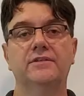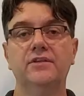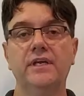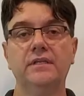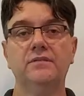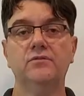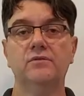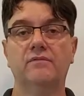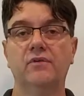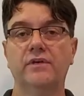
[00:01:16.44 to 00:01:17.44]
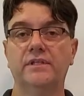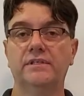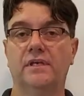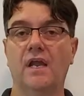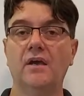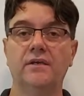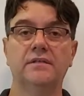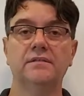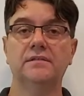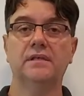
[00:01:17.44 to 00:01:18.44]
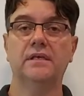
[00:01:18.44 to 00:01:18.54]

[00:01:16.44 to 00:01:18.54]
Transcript: trick to avoid this annoyance